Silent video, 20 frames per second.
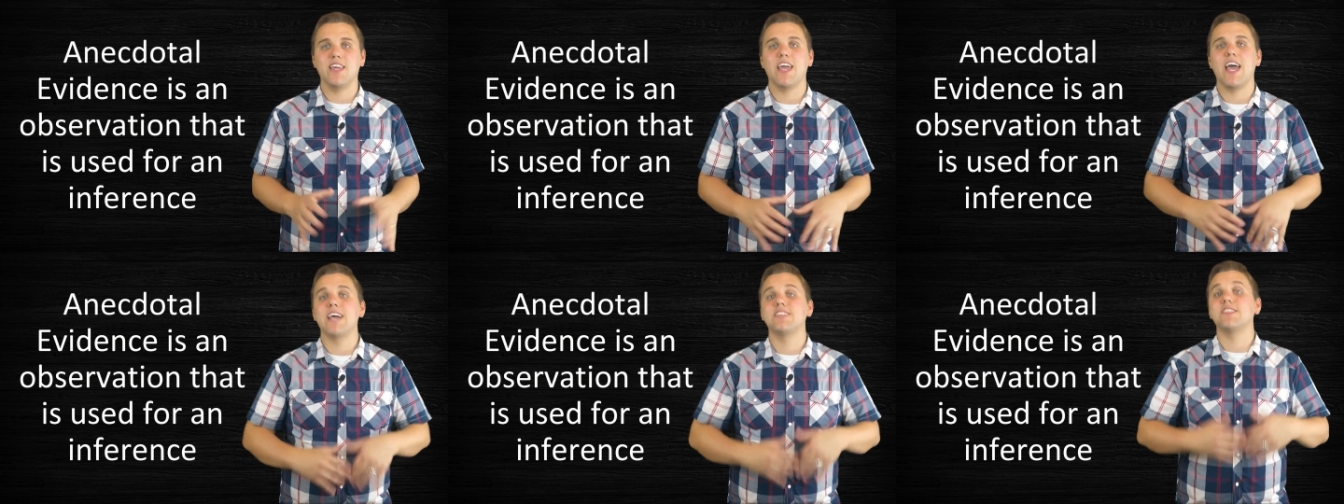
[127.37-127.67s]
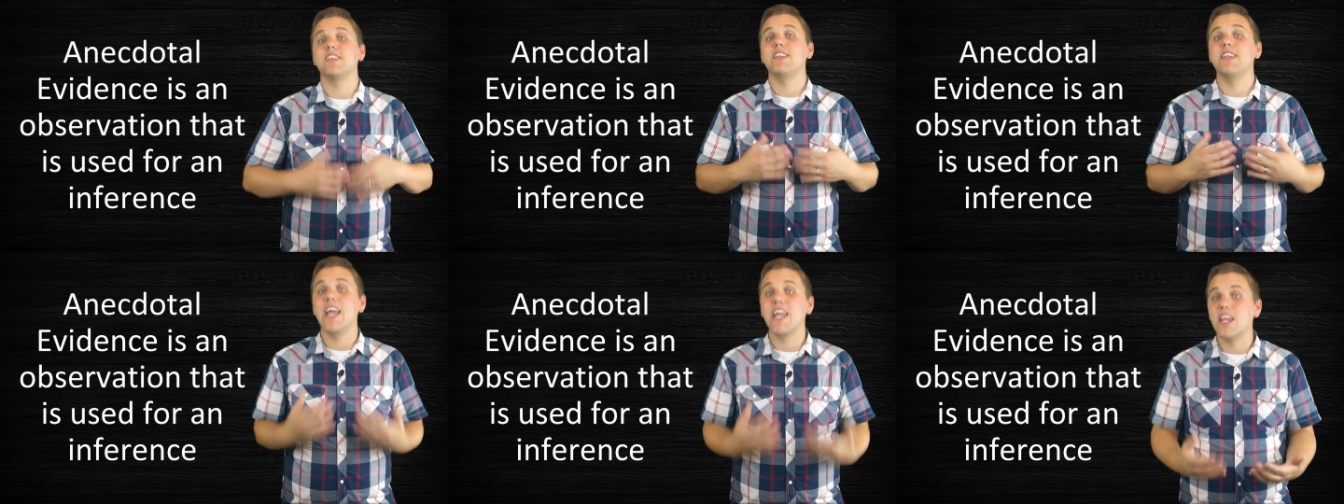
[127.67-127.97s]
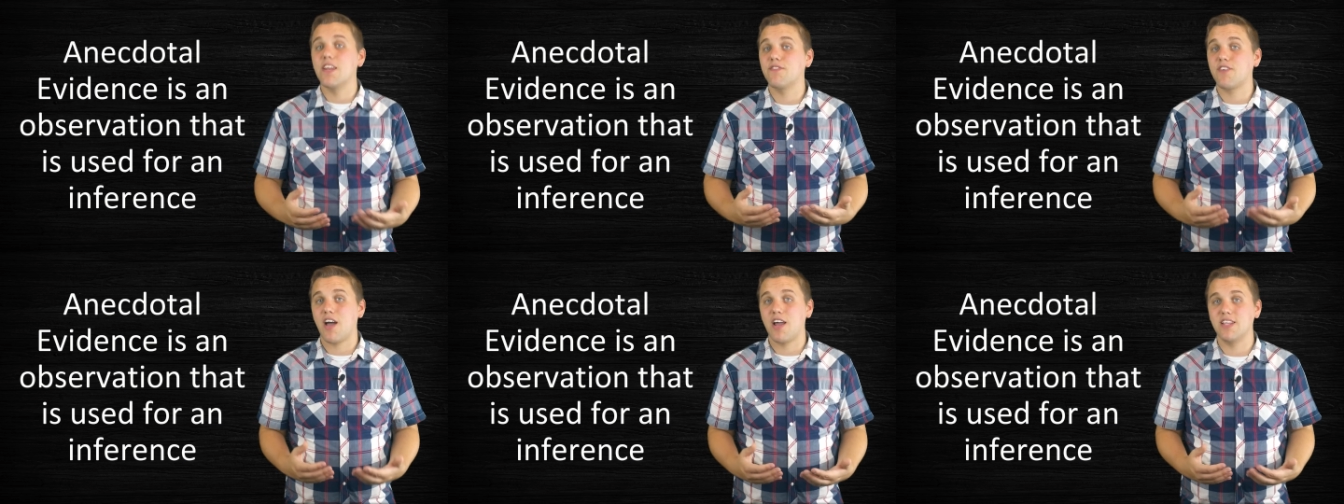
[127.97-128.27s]
It has a
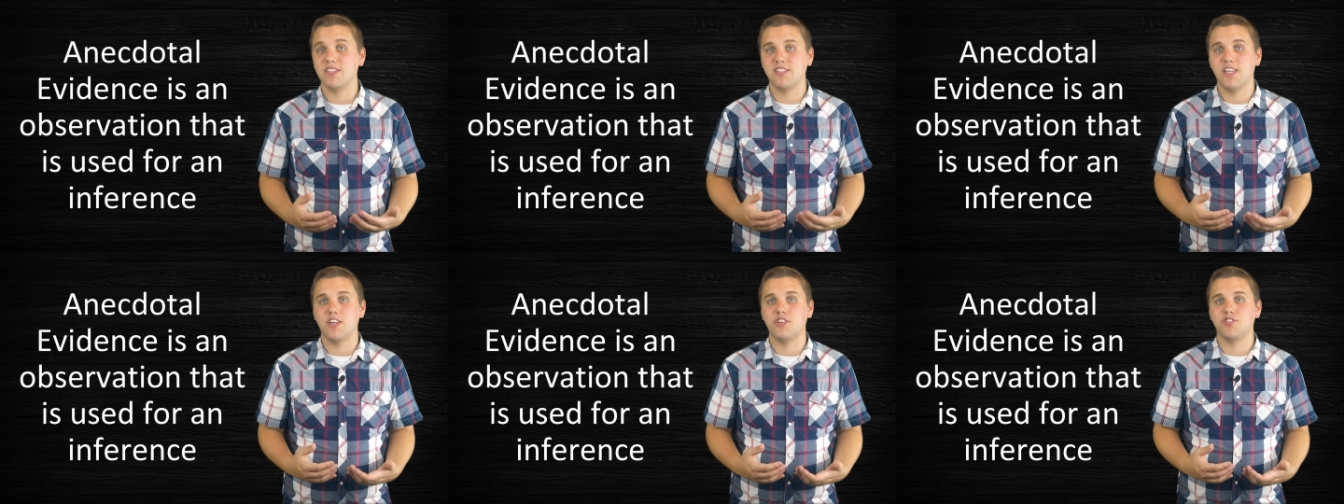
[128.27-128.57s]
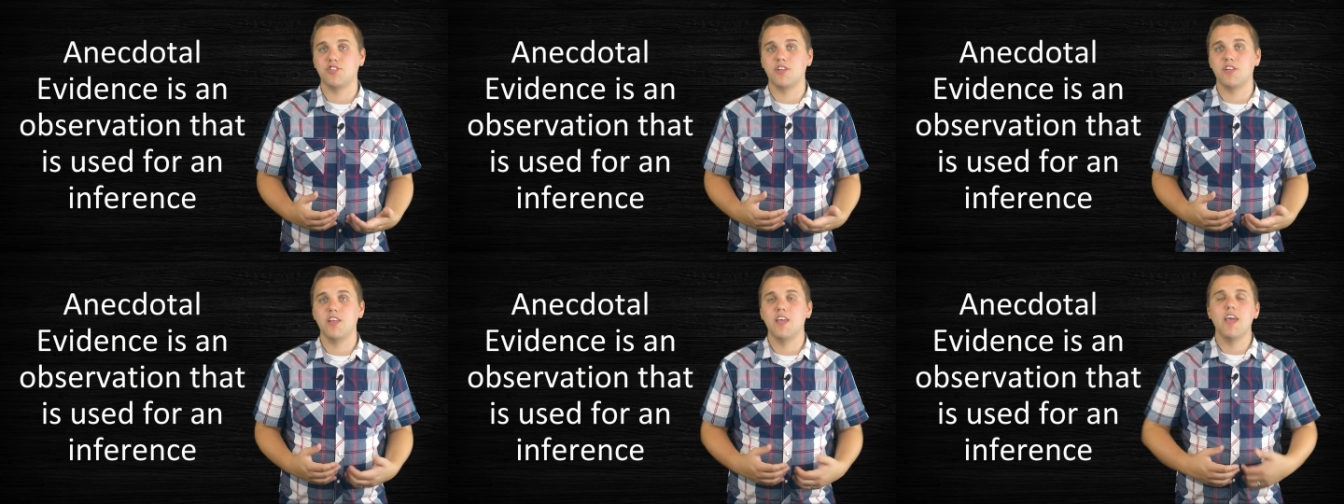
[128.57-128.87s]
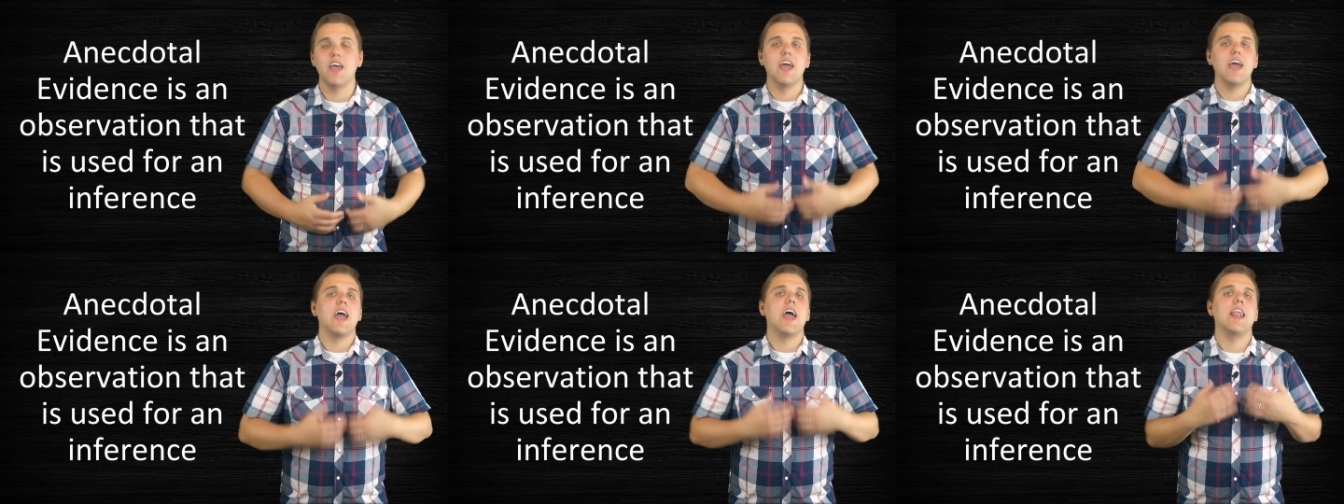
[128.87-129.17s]
negative connotation
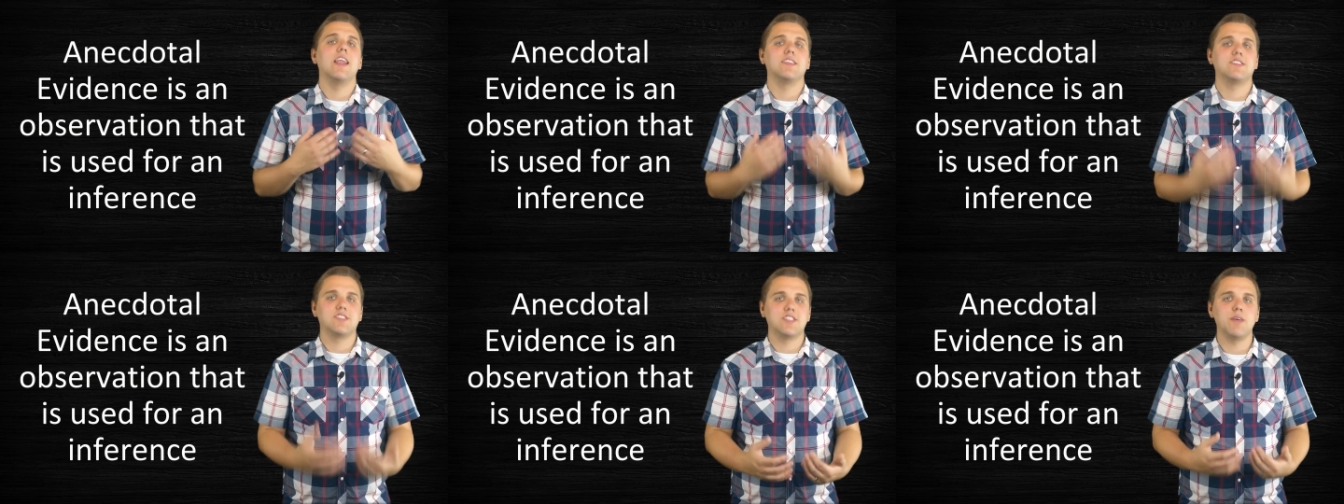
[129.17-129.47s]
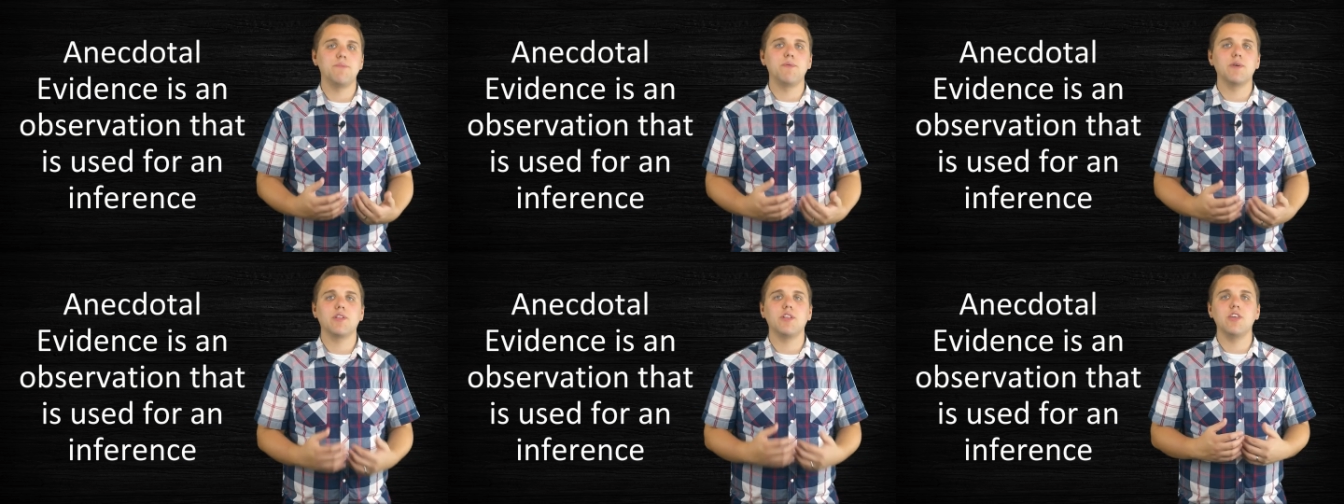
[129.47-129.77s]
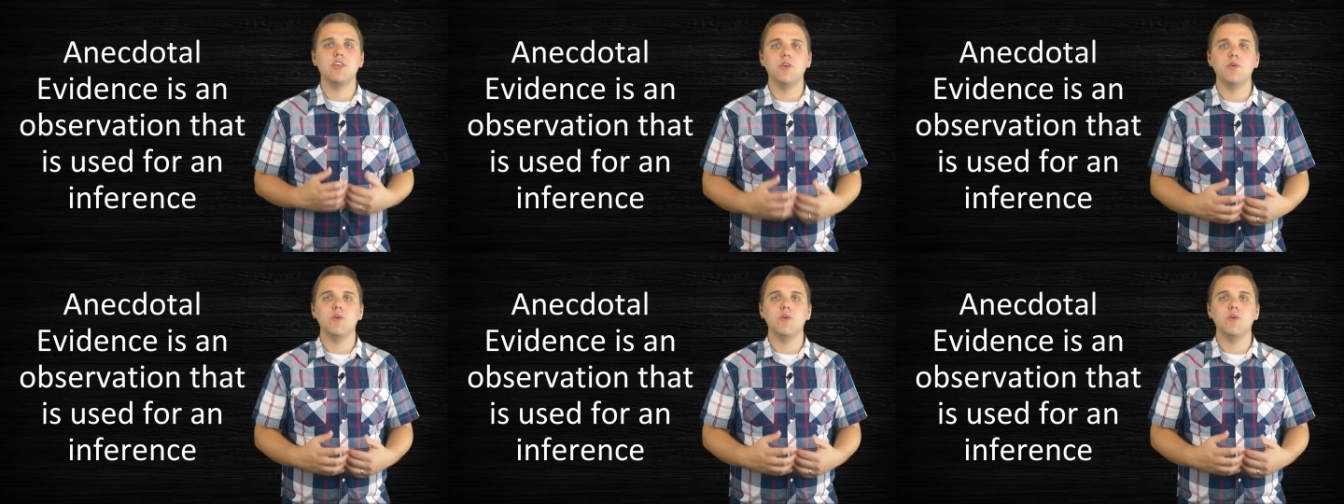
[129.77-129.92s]
and it's typically